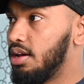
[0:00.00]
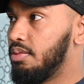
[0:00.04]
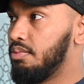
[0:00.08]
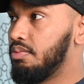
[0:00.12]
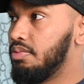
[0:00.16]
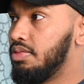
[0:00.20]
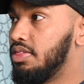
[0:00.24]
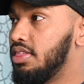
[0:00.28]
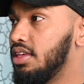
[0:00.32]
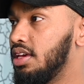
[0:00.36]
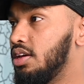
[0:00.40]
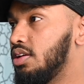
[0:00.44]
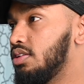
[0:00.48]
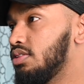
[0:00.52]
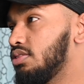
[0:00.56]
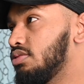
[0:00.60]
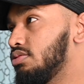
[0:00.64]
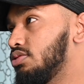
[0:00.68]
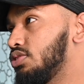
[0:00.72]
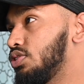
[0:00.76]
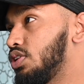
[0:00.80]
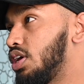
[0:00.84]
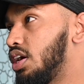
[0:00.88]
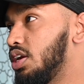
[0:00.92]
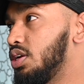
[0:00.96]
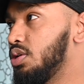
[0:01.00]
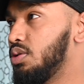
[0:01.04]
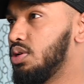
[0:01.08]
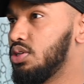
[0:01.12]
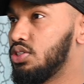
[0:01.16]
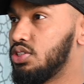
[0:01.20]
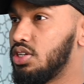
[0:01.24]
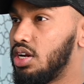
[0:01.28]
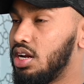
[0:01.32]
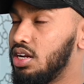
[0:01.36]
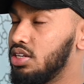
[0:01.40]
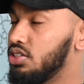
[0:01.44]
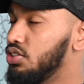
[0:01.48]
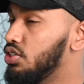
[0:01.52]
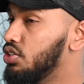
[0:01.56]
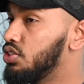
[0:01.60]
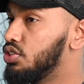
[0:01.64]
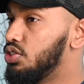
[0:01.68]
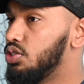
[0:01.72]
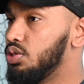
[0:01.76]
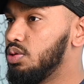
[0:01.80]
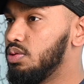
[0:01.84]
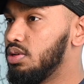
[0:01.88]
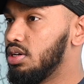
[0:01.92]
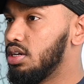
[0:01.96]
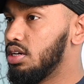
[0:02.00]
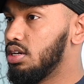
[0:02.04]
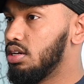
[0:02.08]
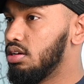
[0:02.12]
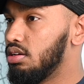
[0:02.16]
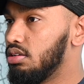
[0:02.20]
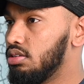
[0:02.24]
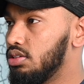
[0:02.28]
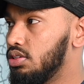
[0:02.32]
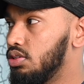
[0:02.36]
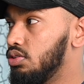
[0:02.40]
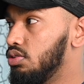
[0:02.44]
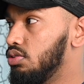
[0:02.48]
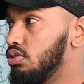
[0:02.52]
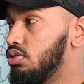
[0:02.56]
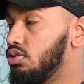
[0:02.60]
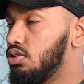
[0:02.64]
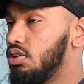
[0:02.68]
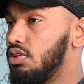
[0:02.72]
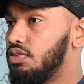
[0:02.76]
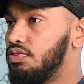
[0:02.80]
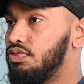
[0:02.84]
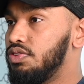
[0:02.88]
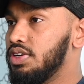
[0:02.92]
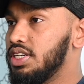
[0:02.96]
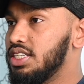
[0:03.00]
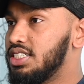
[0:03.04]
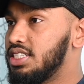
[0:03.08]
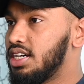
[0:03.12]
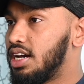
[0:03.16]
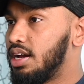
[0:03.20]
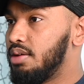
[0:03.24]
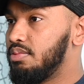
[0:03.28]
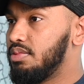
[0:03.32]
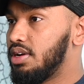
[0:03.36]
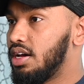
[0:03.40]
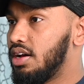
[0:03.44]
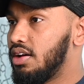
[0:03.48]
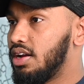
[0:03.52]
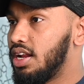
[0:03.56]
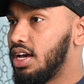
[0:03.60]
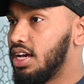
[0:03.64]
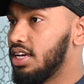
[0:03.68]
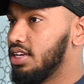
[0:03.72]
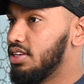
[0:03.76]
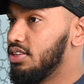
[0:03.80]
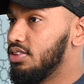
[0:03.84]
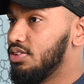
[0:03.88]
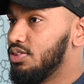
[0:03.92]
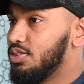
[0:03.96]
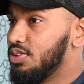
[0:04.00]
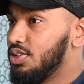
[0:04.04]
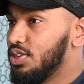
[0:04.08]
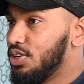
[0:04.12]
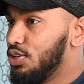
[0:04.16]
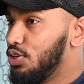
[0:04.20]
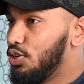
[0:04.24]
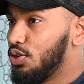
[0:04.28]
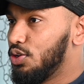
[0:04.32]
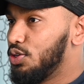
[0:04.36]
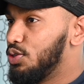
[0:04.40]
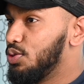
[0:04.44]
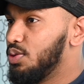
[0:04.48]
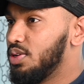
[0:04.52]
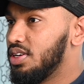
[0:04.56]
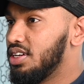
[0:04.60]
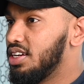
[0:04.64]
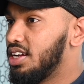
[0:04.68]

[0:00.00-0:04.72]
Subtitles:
think, should I do it? Should I just do it? You got free time now. Like, you're doing